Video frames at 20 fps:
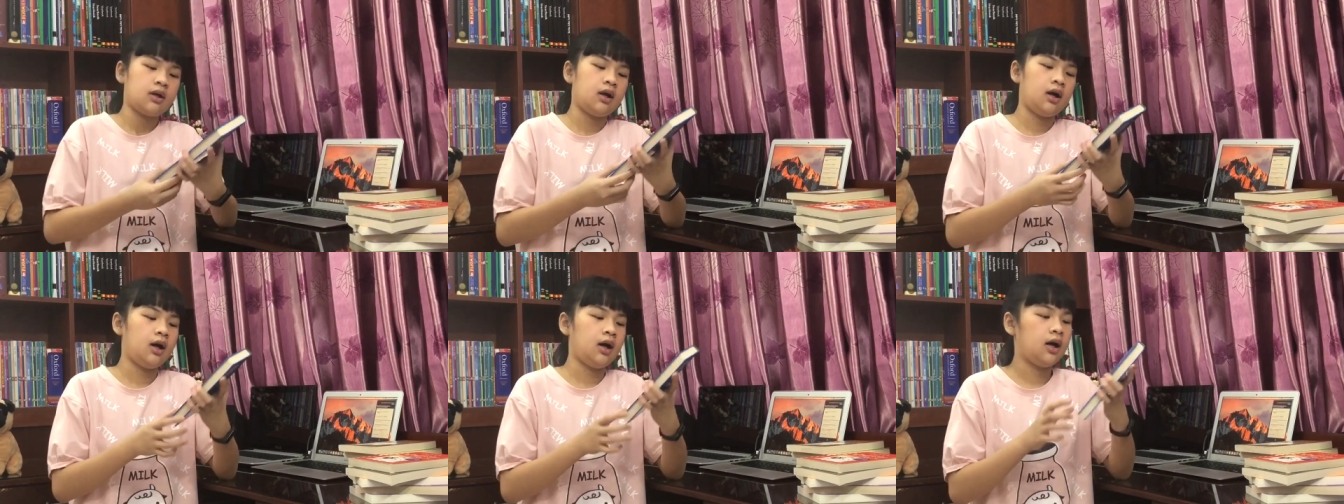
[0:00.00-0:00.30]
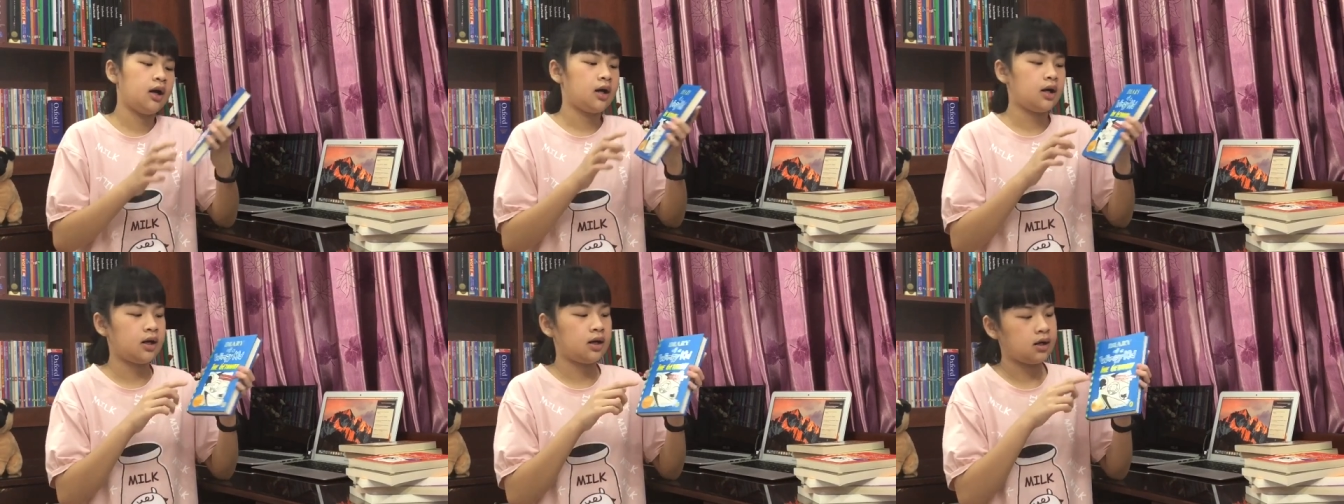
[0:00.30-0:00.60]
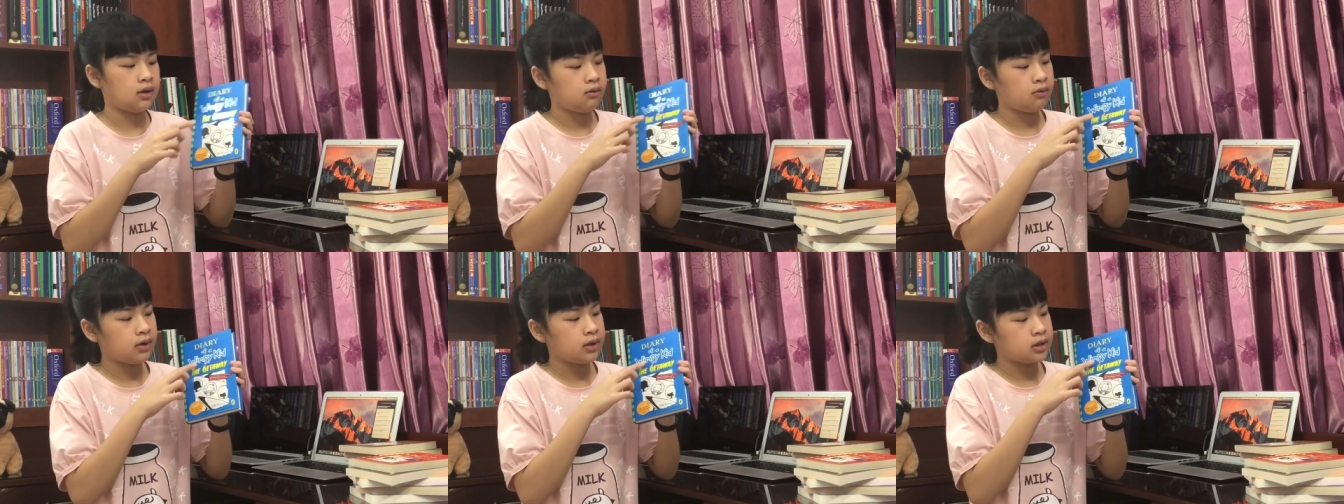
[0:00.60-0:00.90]

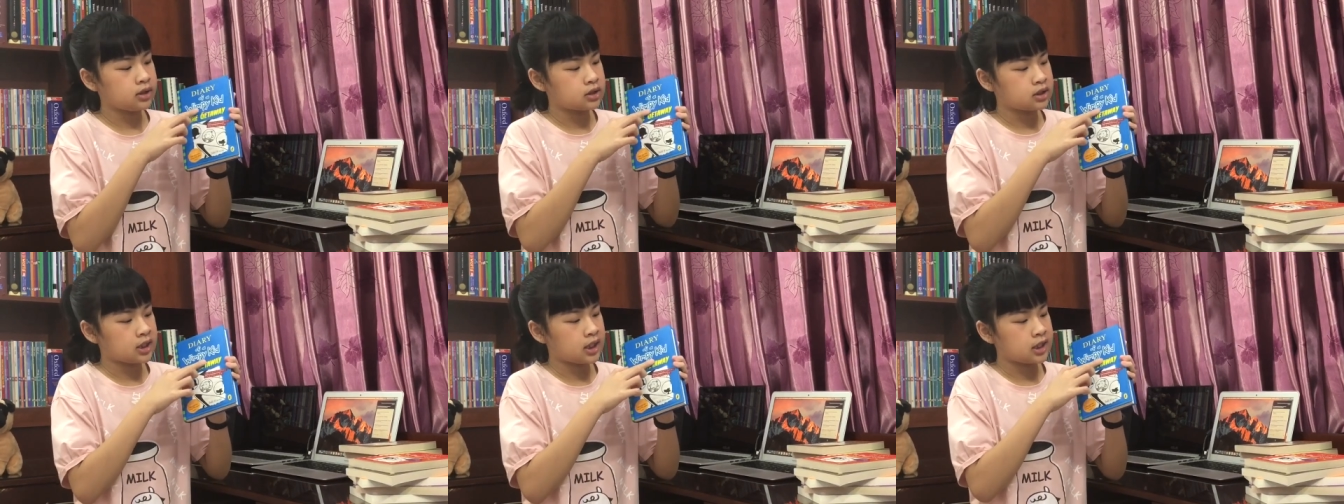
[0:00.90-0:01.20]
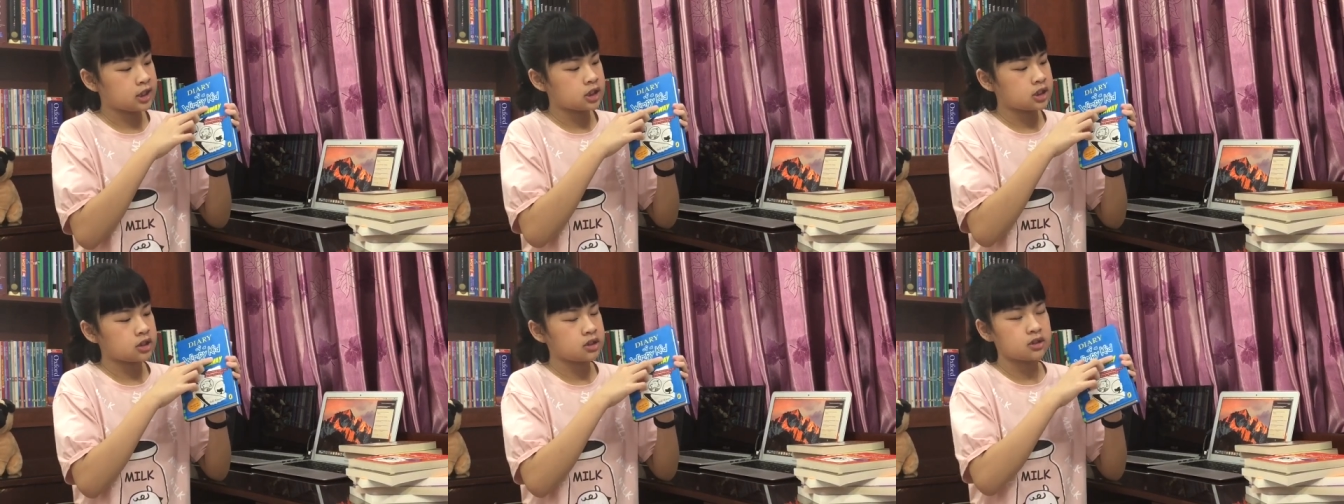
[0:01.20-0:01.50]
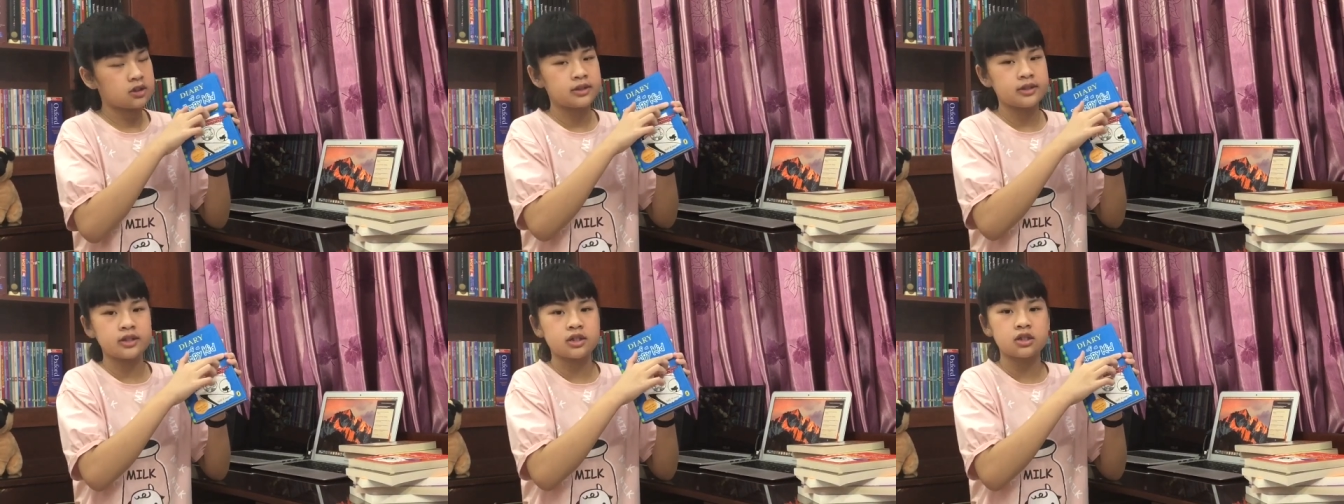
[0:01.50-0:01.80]
uh, when you
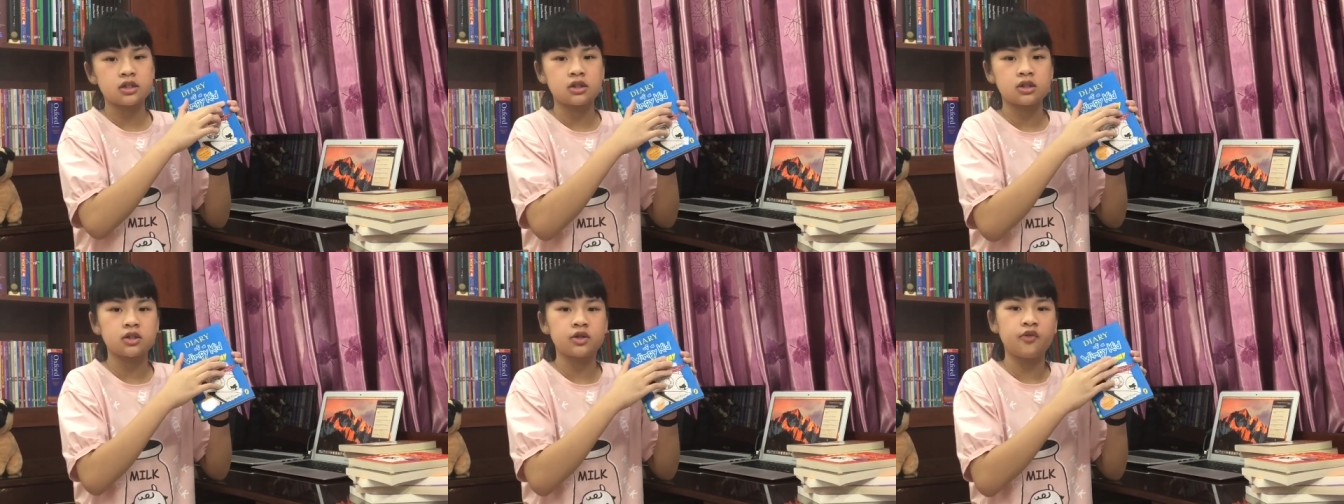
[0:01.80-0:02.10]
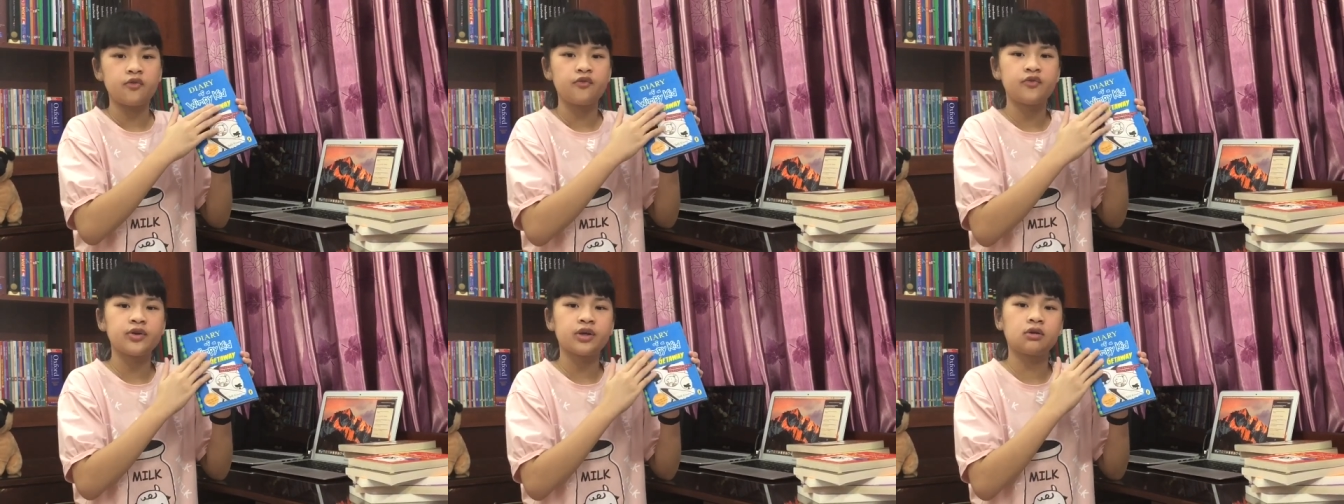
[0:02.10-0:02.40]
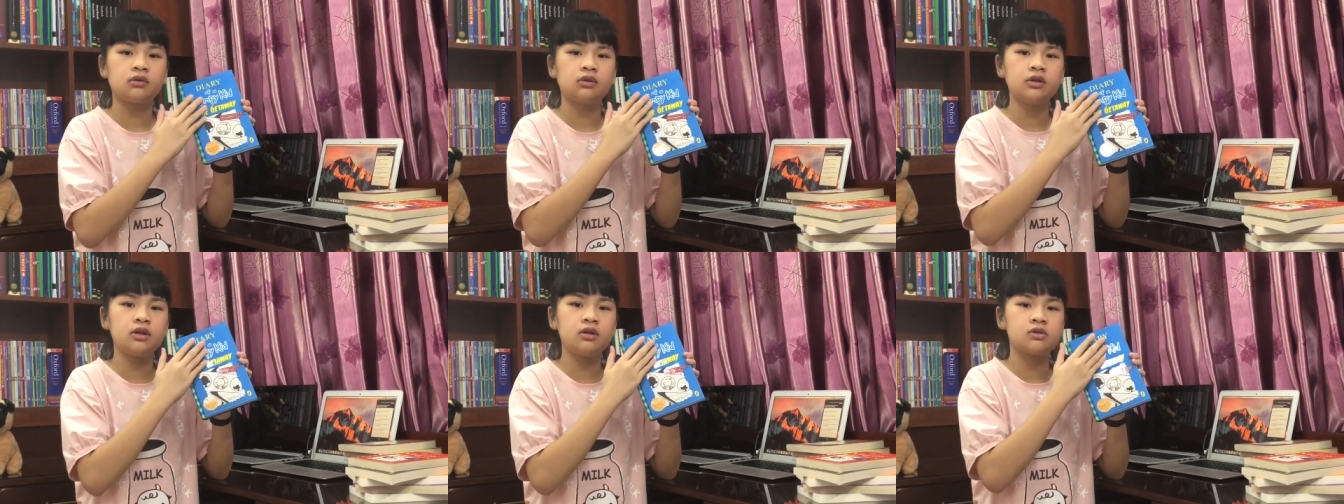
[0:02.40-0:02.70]
touch this, you
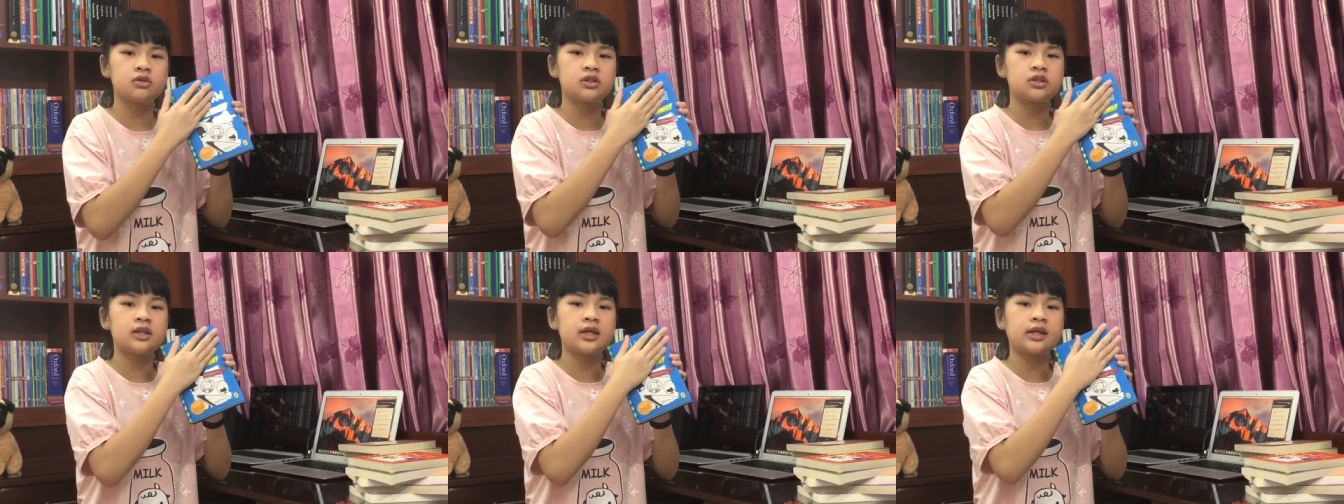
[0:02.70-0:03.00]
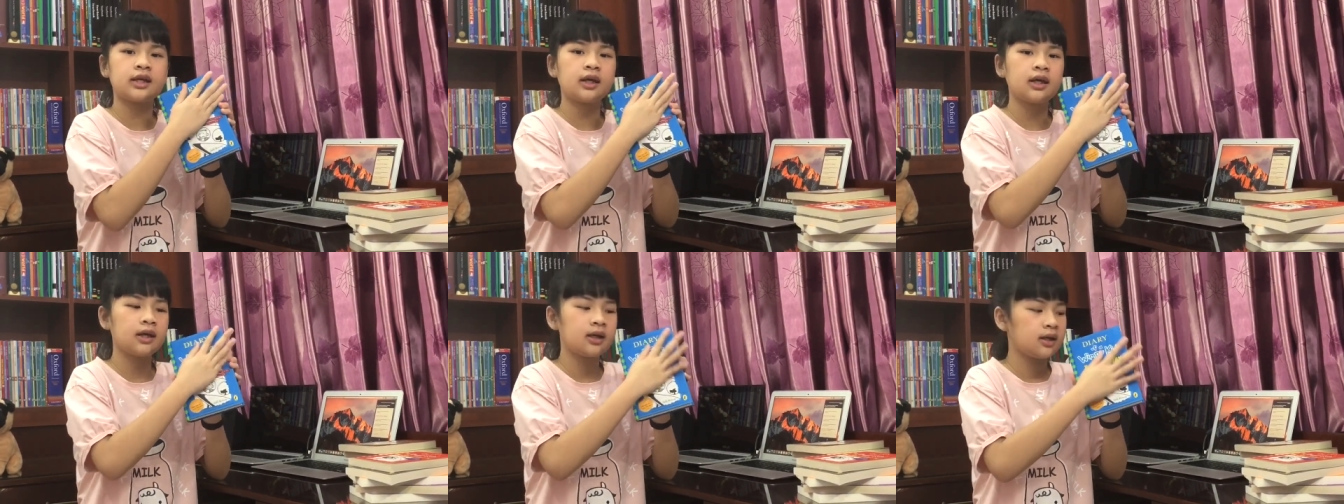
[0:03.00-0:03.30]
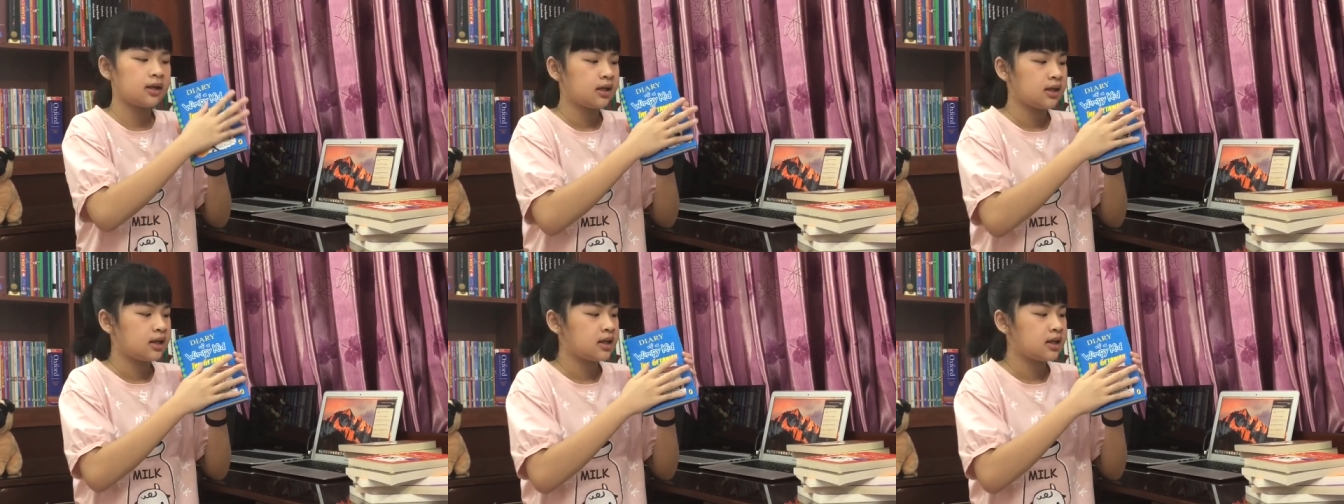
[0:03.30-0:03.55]
feel a little sticky.